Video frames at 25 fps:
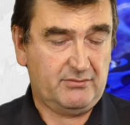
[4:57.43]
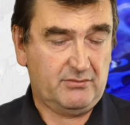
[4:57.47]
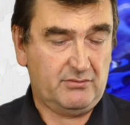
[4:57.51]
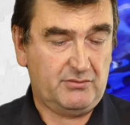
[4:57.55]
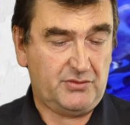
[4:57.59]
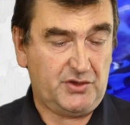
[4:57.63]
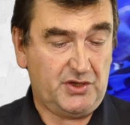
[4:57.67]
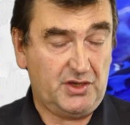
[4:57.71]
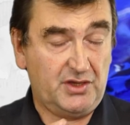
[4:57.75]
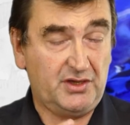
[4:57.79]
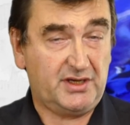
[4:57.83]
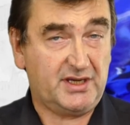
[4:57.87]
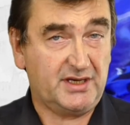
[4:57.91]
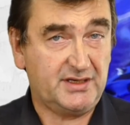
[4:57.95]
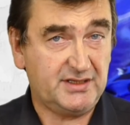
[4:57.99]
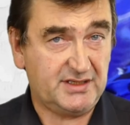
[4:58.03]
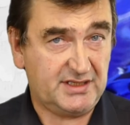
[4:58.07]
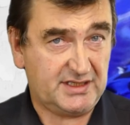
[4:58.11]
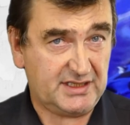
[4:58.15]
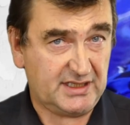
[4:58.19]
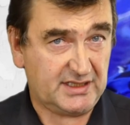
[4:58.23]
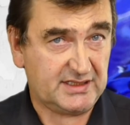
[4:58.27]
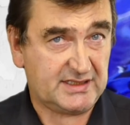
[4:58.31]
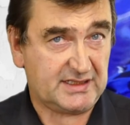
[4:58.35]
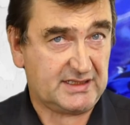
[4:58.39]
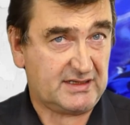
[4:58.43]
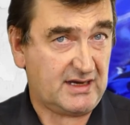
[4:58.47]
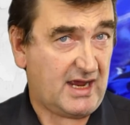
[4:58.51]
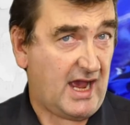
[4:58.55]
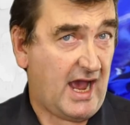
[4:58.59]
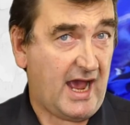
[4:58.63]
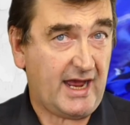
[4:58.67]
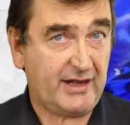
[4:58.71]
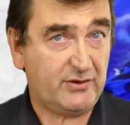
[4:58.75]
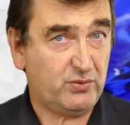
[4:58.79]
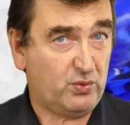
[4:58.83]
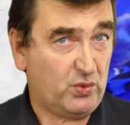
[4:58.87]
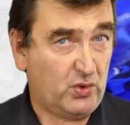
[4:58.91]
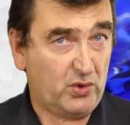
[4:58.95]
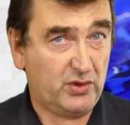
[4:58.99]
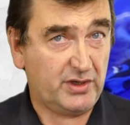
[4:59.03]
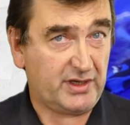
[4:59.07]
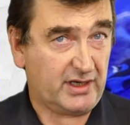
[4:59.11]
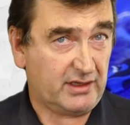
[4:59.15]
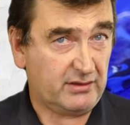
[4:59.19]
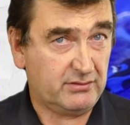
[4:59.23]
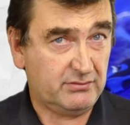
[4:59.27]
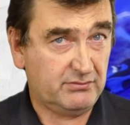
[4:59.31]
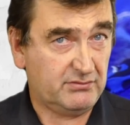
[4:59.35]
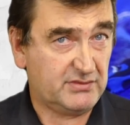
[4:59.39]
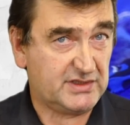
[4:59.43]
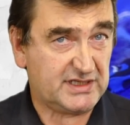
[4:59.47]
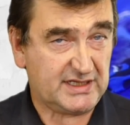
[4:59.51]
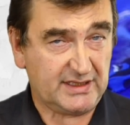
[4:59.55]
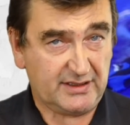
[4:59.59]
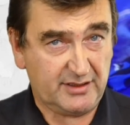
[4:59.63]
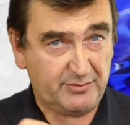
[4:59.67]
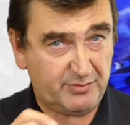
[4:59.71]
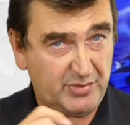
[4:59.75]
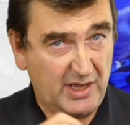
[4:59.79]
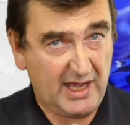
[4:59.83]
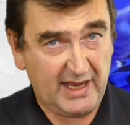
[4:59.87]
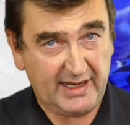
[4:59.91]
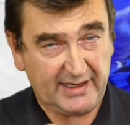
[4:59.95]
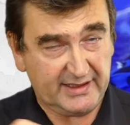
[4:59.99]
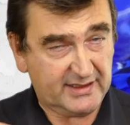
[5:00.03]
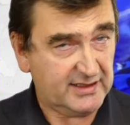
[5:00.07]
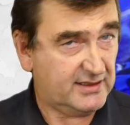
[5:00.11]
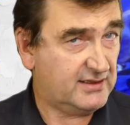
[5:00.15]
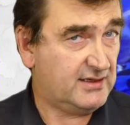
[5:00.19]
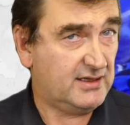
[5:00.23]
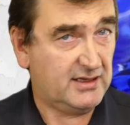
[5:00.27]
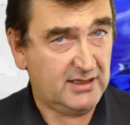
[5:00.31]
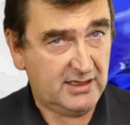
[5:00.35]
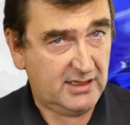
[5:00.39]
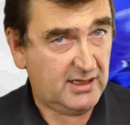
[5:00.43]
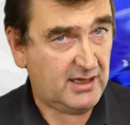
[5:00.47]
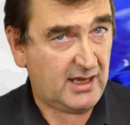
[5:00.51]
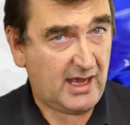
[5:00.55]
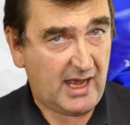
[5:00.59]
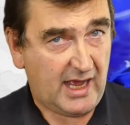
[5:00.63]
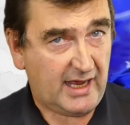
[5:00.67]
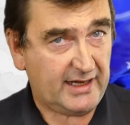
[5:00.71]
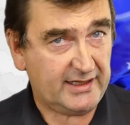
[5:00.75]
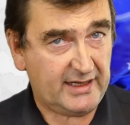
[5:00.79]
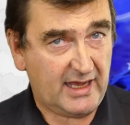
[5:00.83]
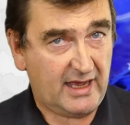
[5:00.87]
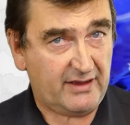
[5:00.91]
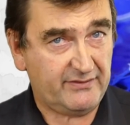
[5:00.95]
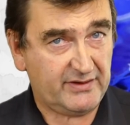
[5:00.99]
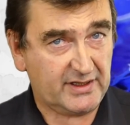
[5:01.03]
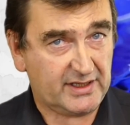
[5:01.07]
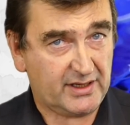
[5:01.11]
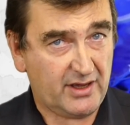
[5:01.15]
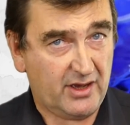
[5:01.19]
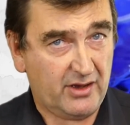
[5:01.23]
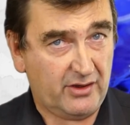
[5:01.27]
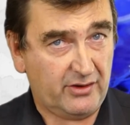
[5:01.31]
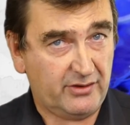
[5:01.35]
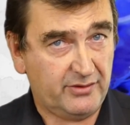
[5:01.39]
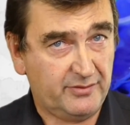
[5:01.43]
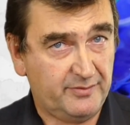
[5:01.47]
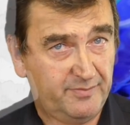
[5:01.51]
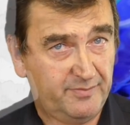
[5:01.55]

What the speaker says: you can just add water to the paint and have a go.